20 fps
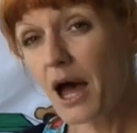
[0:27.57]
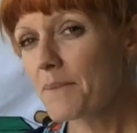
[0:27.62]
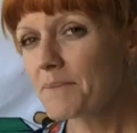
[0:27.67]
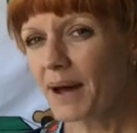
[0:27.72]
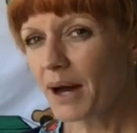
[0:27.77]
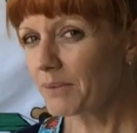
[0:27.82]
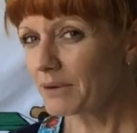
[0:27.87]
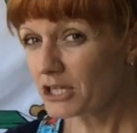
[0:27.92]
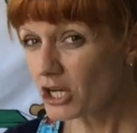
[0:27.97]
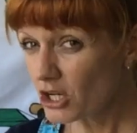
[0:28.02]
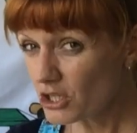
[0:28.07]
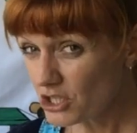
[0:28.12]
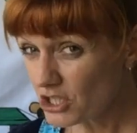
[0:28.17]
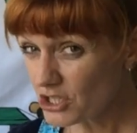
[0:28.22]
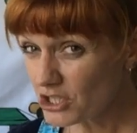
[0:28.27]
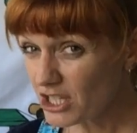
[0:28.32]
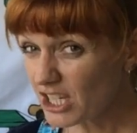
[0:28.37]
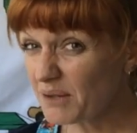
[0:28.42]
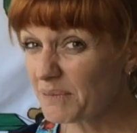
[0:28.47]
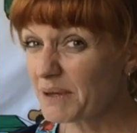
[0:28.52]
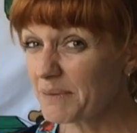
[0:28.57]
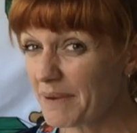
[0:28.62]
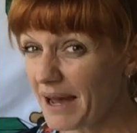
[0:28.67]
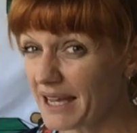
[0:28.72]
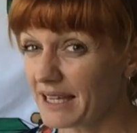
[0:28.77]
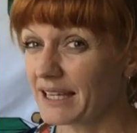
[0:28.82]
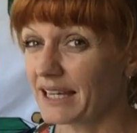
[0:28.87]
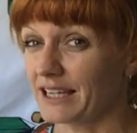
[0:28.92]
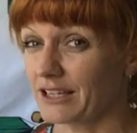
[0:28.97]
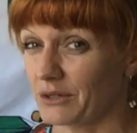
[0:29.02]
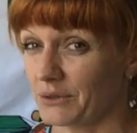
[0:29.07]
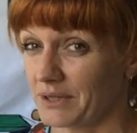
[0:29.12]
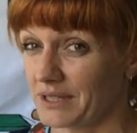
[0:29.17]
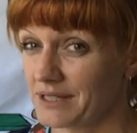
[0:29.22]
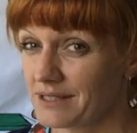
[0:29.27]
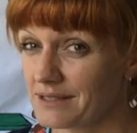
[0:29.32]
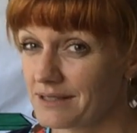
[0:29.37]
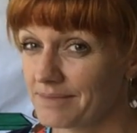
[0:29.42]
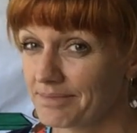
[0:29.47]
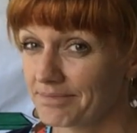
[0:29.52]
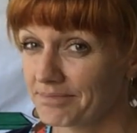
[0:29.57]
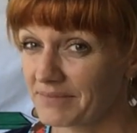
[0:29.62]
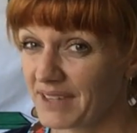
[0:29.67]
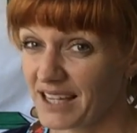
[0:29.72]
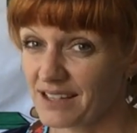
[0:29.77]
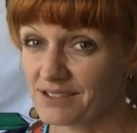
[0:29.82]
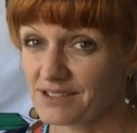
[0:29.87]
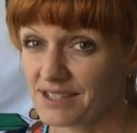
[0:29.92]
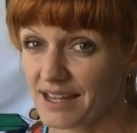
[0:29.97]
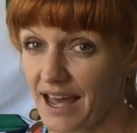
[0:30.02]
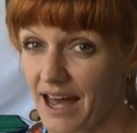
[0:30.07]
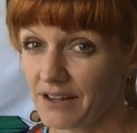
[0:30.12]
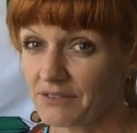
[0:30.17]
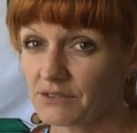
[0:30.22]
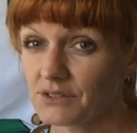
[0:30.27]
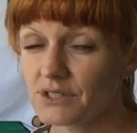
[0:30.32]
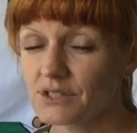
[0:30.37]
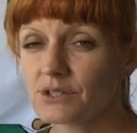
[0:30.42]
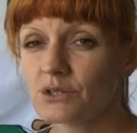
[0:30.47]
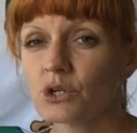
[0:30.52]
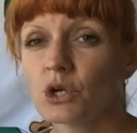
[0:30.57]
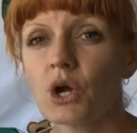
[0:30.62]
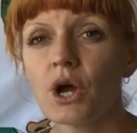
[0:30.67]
But we're not just going to be making noise and sounds.